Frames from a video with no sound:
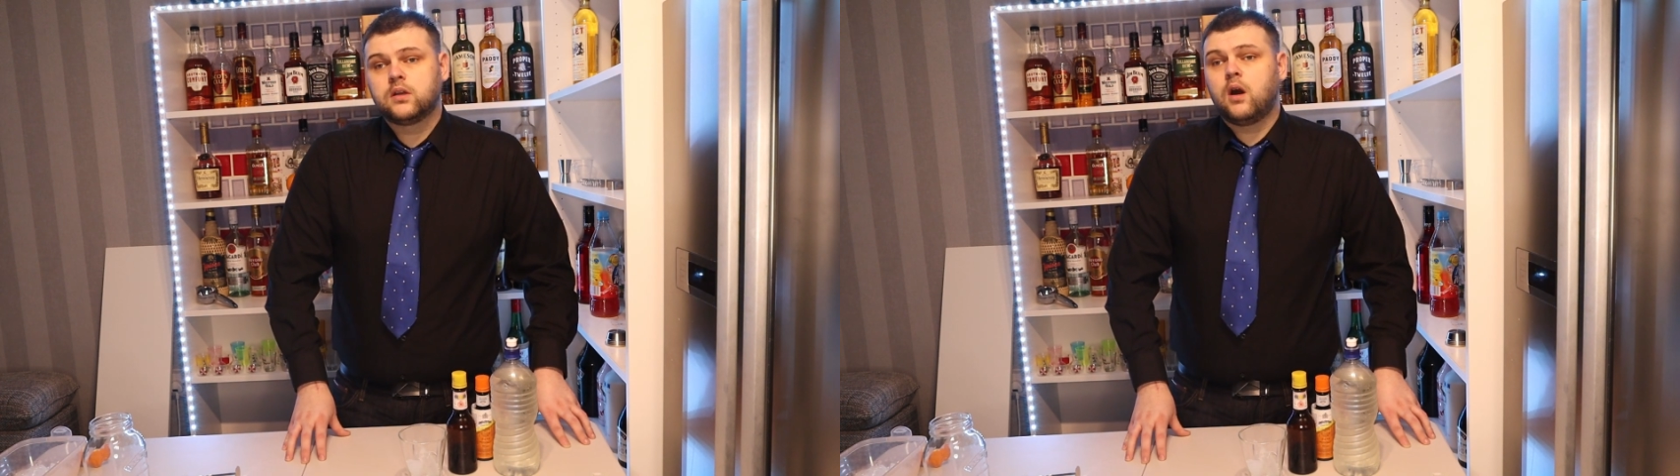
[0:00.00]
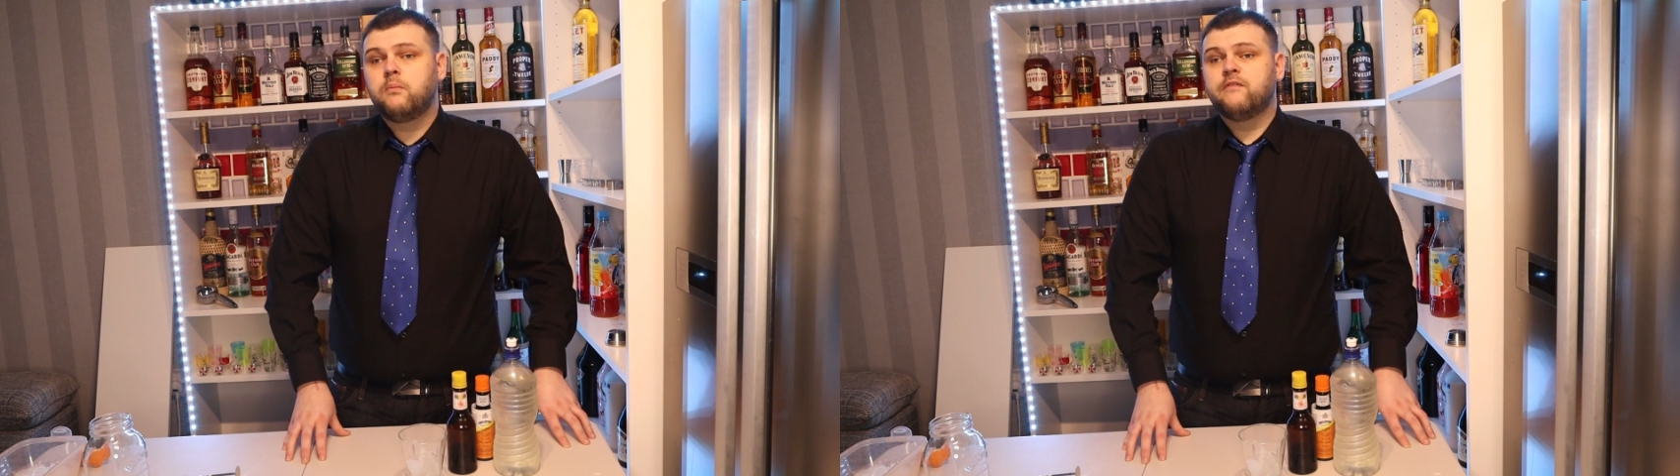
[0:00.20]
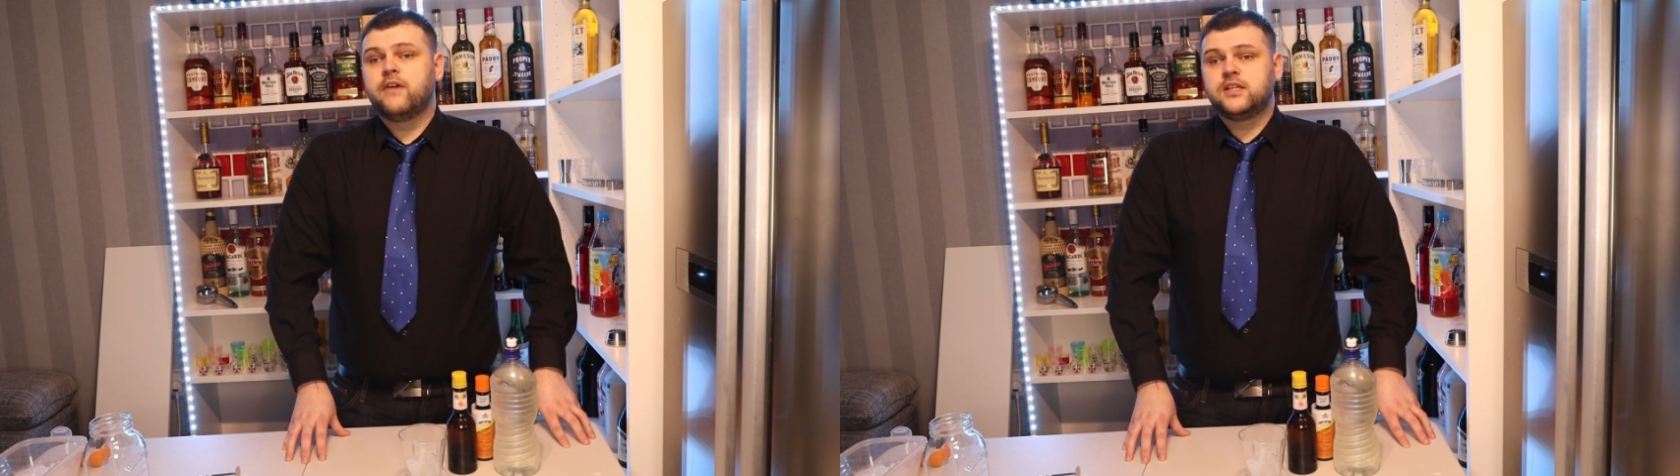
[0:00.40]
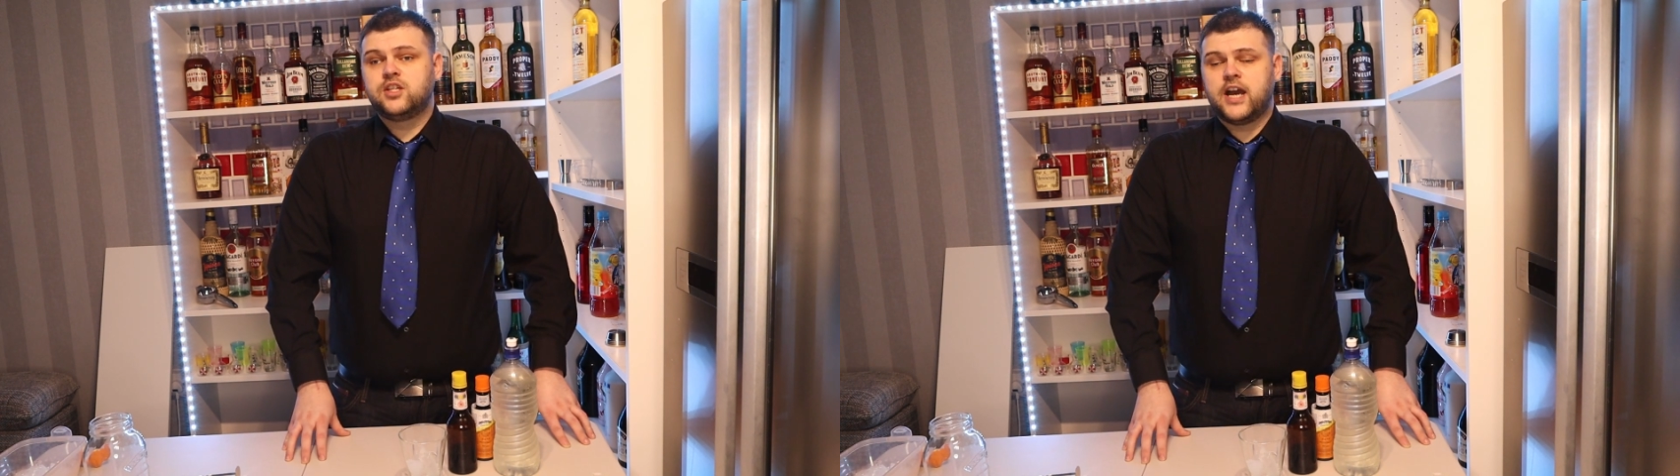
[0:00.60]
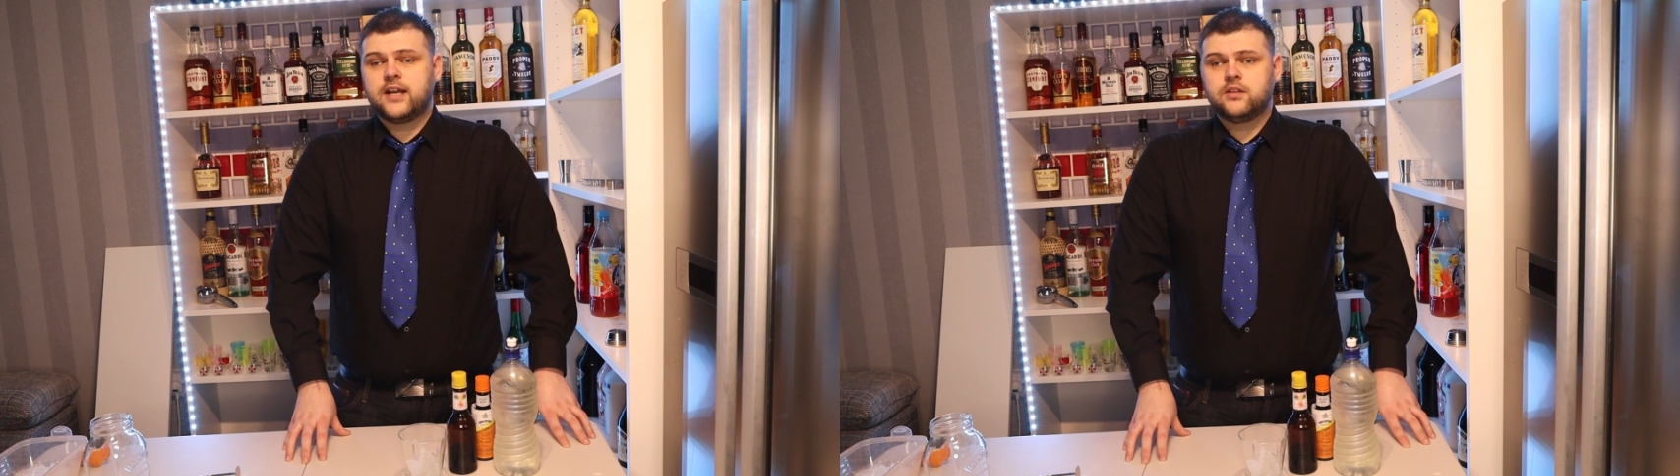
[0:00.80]
Copperface
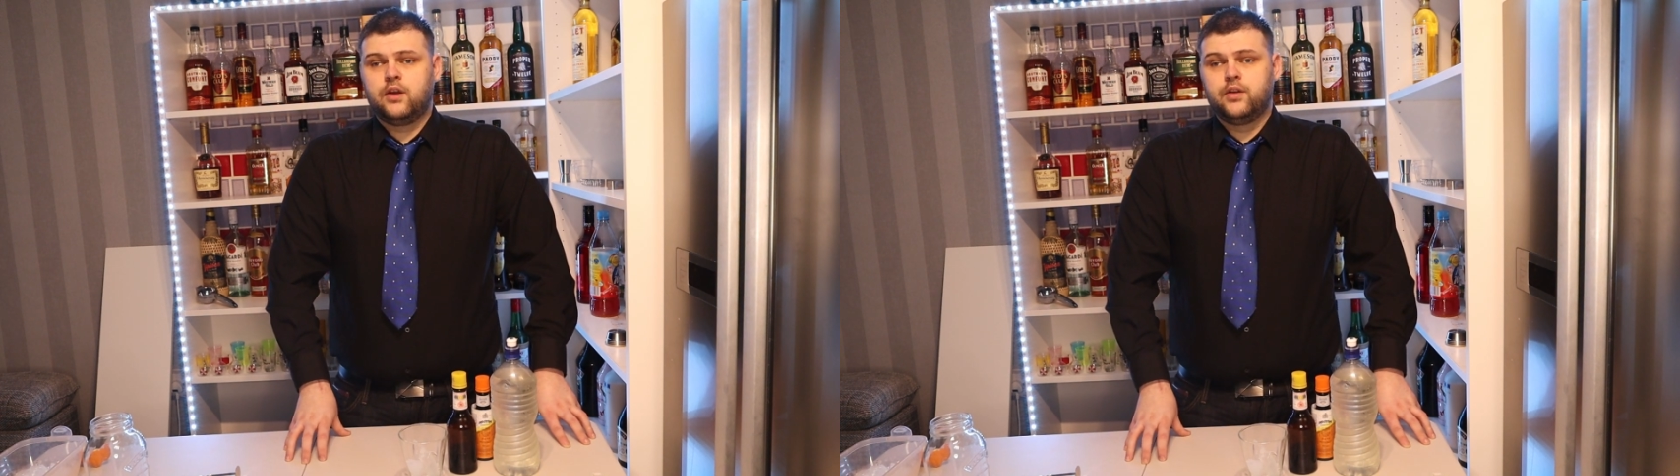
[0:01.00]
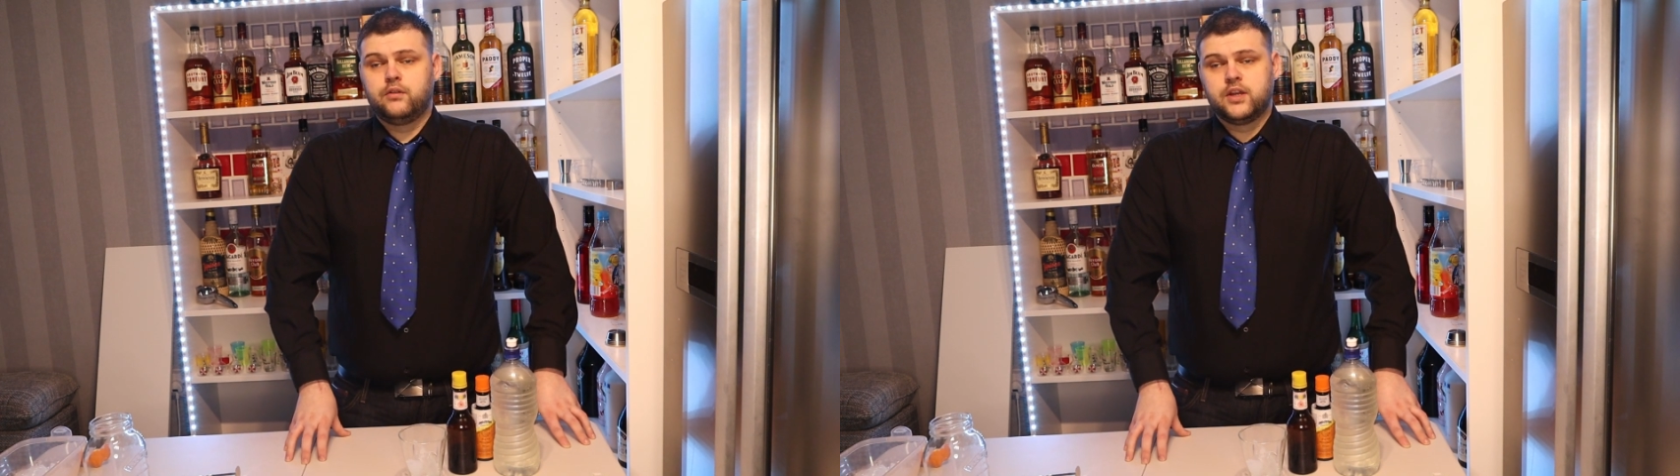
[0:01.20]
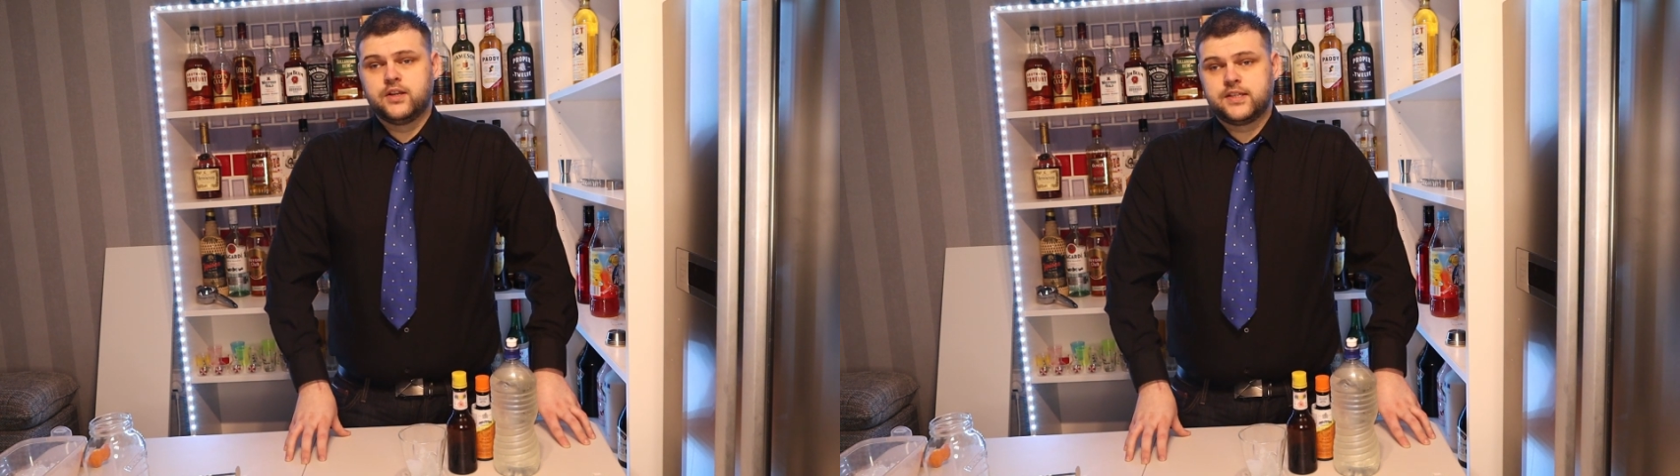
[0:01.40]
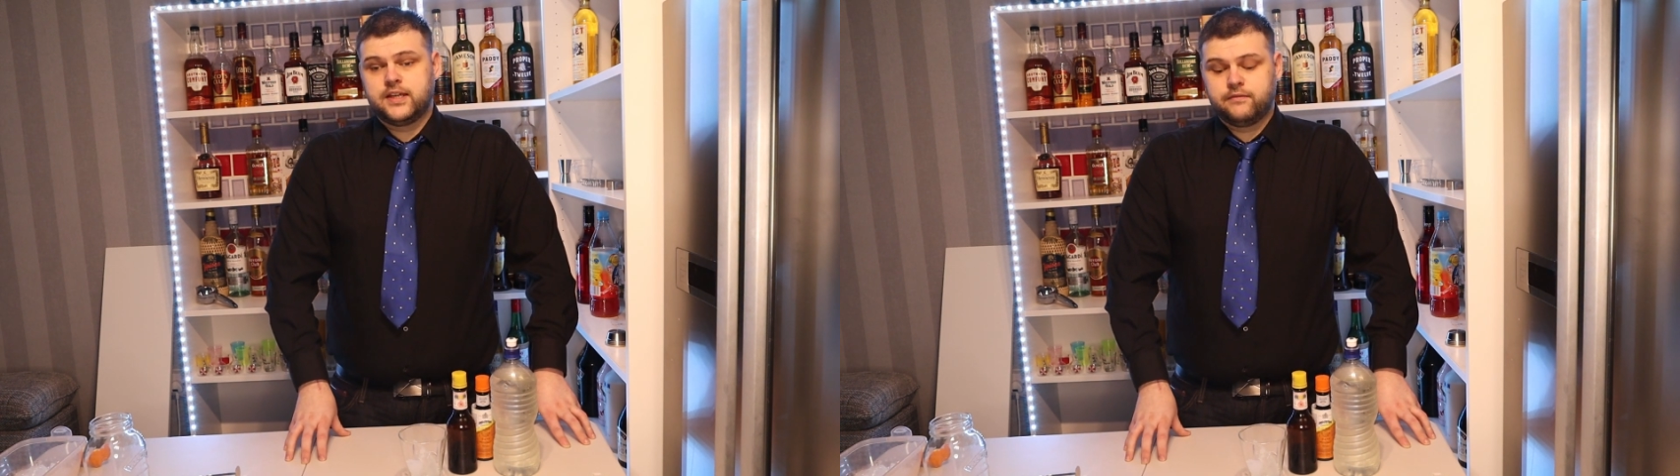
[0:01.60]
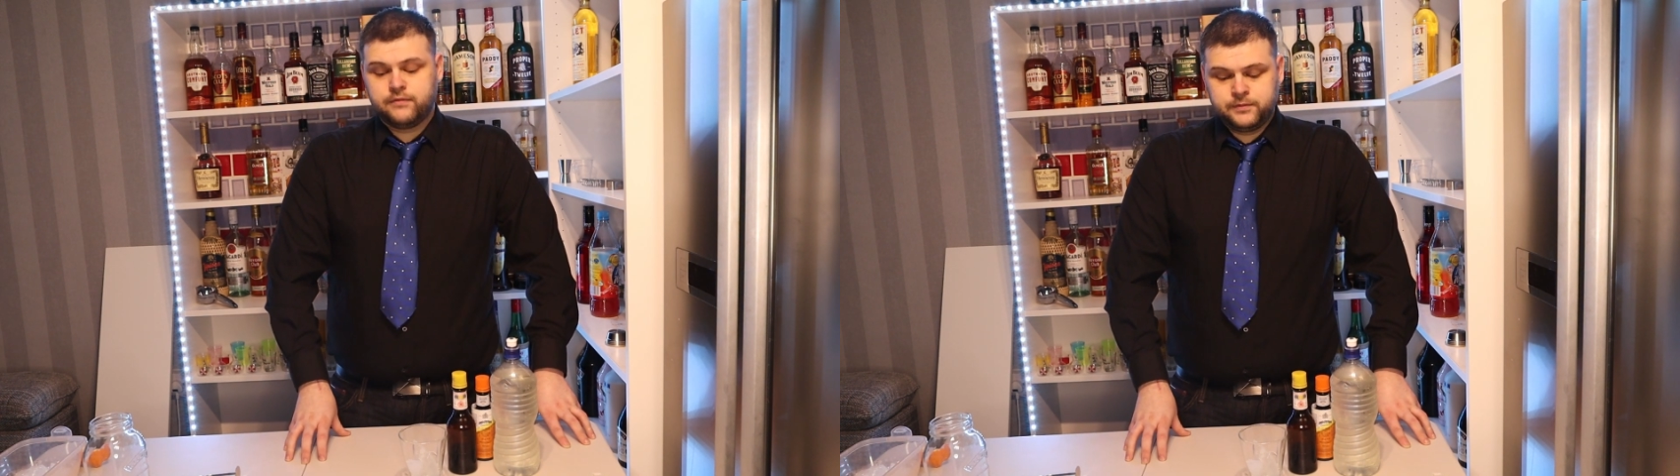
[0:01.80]
Jack's on New Year's
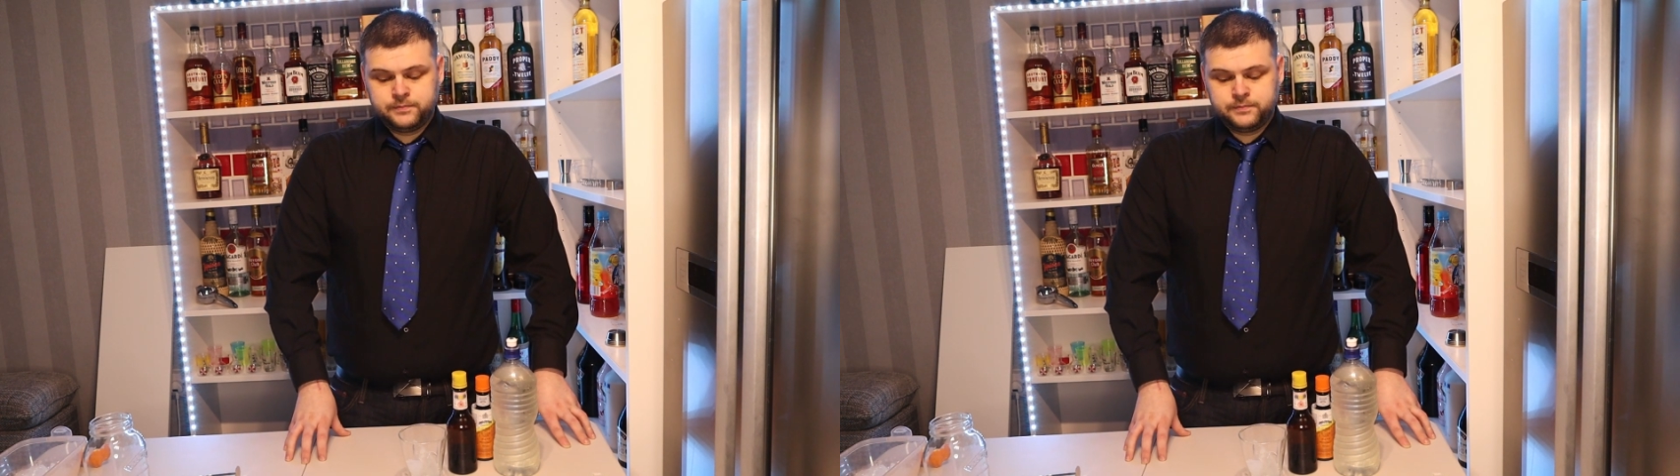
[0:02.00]
Eve.